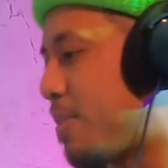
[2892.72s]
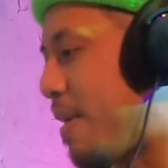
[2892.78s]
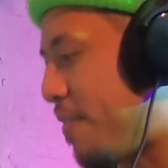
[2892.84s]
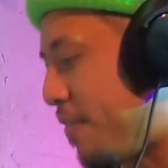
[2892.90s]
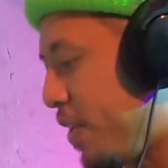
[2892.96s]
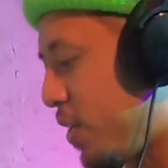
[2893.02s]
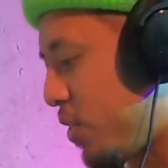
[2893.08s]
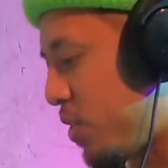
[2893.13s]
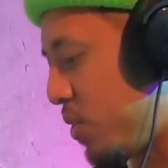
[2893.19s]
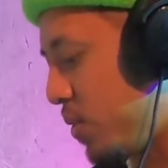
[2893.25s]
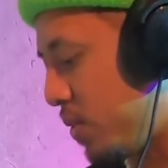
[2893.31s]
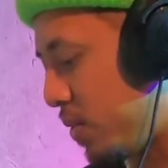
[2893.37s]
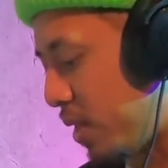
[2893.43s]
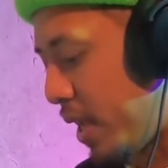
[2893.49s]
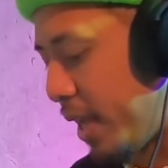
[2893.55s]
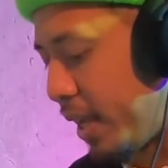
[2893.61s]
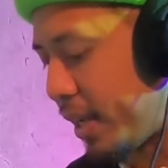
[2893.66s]
my feet are too
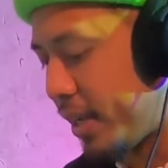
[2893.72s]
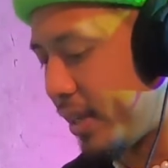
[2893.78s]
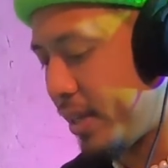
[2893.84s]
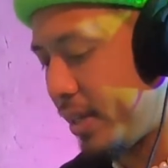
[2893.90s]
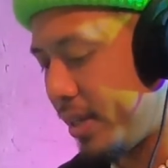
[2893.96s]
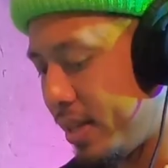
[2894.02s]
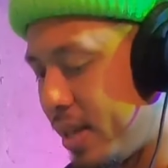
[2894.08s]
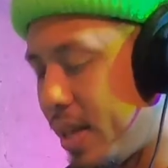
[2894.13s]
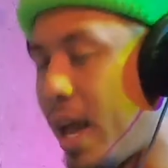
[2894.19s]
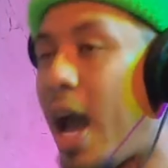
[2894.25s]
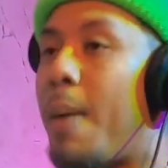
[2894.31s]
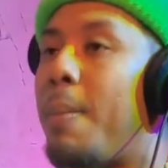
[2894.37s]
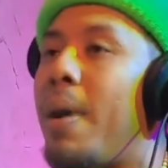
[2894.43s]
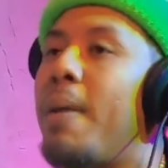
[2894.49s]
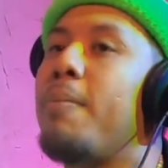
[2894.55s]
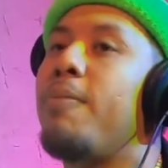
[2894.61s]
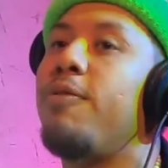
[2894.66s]
like,
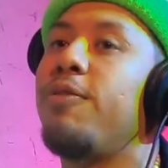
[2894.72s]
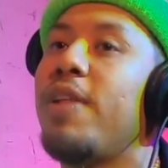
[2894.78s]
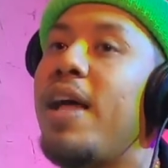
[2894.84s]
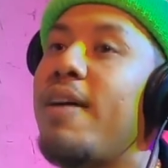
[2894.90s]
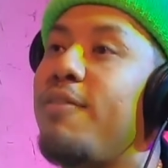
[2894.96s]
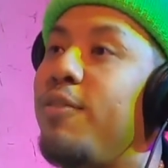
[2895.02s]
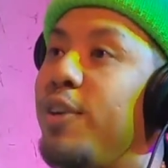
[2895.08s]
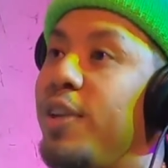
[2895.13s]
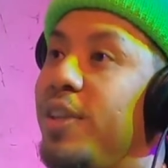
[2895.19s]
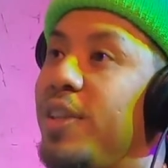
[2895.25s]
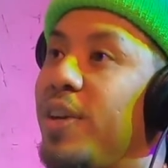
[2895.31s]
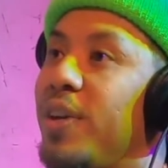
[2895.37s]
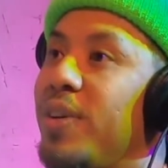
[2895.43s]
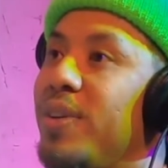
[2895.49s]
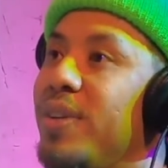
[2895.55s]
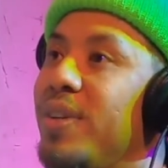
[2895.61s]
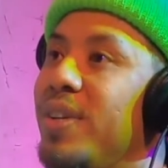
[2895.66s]
I'm flat-footed
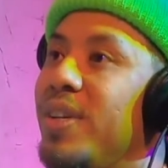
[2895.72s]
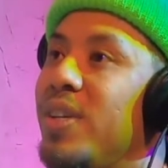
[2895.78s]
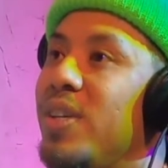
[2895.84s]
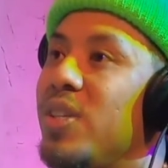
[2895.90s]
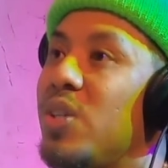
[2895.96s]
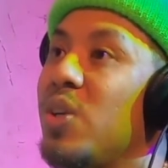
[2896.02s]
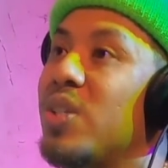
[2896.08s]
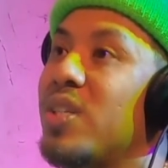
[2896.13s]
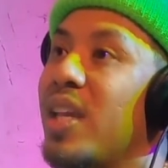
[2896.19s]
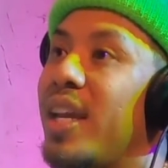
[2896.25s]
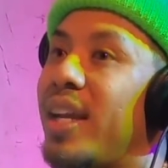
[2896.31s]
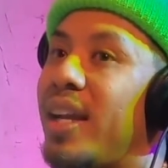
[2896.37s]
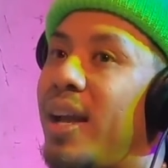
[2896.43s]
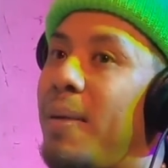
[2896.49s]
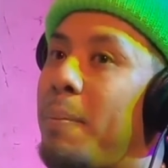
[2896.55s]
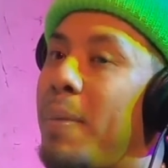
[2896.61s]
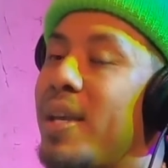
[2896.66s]
though, so it's
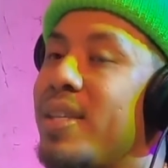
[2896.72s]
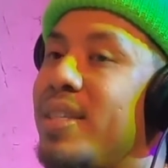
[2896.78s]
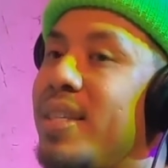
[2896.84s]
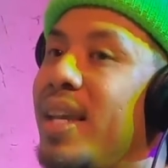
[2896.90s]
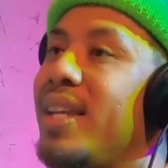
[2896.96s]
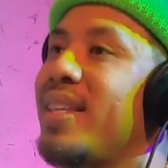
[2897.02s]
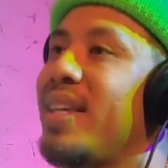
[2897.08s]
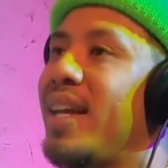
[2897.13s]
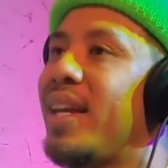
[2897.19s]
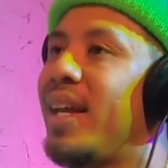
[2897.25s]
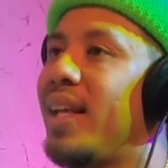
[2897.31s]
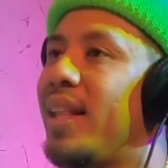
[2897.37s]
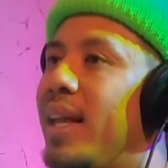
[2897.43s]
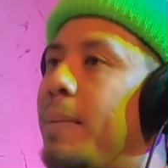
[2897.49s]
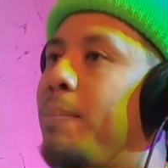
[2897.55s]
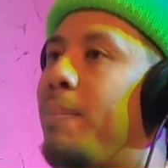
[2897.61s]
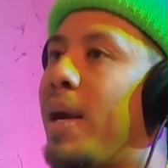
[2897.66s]
like my stance. I can't
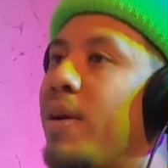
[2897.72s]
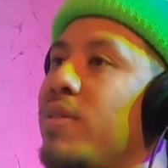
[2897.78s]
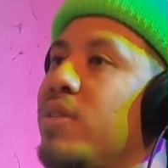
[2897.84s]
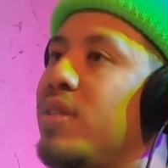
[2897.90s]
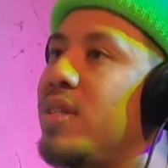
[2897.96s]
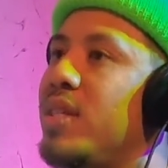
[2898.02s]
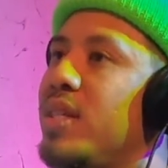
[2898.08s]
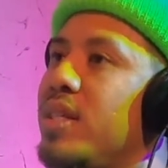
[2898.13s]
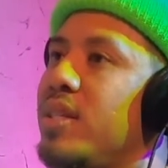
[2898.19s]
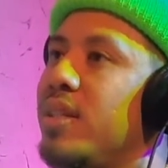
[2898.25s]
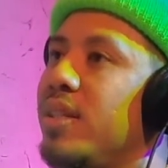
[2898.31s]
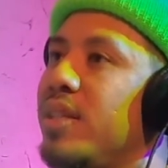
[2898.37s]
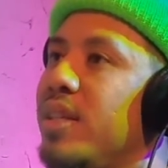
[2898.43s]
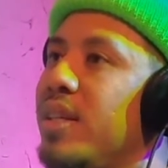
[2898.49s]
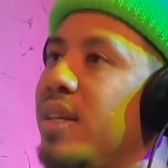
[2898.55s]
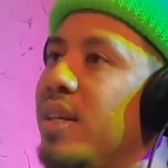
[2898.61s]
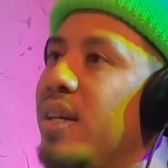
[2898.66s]
like bounce as
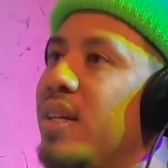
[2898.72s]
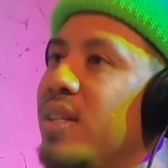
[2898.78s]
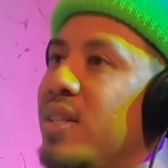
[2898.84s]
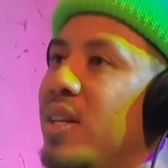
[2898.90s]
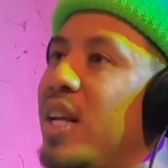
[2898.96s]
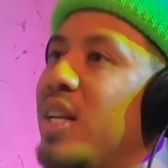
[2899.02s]
easily. So